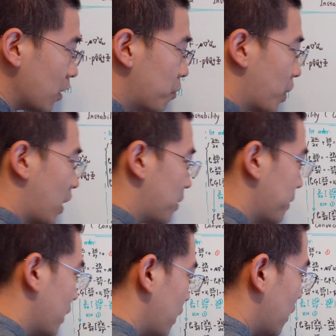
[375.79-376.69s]
We
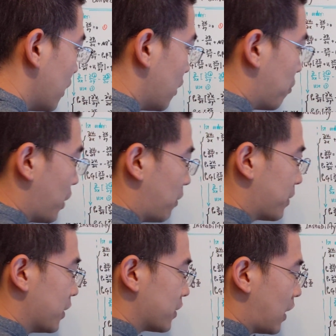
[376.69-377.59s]
have
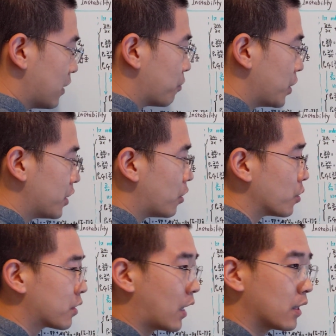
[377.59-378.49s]
this, and we
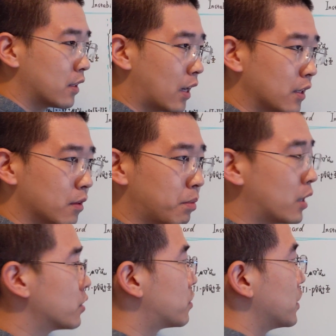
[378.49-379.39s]
know that at the
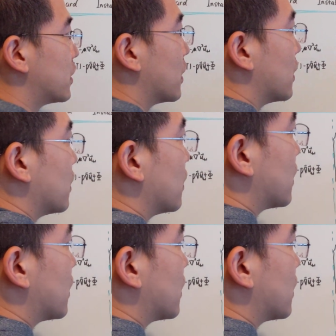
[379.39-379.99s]
boundary that